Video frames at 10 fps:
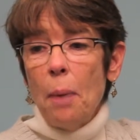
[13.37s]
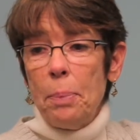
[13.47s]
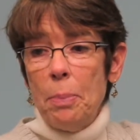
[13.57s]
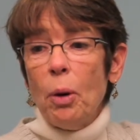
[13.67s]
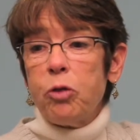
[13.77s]

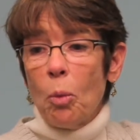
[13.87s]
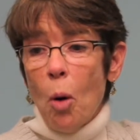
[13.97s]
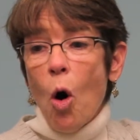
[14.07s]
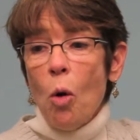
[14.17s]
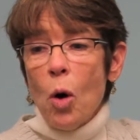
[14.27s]
people from
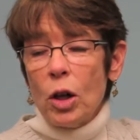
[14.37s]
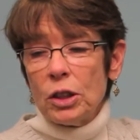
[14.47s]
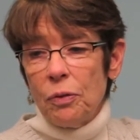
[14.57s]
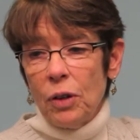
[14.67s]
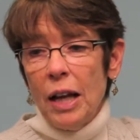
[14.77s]
all walks
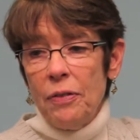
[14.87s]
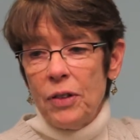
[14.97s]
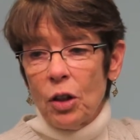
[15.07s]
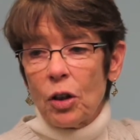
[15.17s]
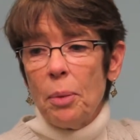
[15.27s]
of life
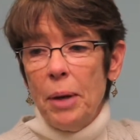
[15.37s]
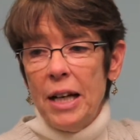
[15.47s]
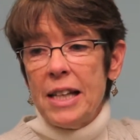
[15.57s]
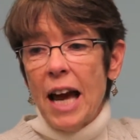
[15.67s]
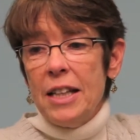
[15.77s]
that are
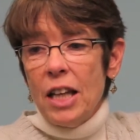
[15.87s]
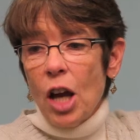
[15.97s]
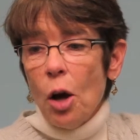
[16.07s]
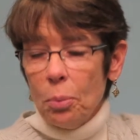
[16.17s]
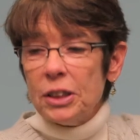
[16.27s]
committed to ending
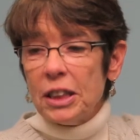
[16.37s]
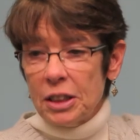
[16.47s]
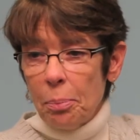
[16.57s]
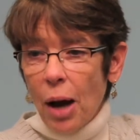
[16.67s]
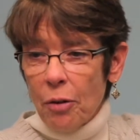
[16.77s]

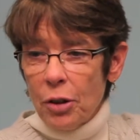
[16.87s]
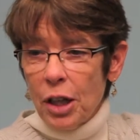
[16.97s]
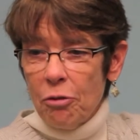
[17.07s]
homelessness and poverty in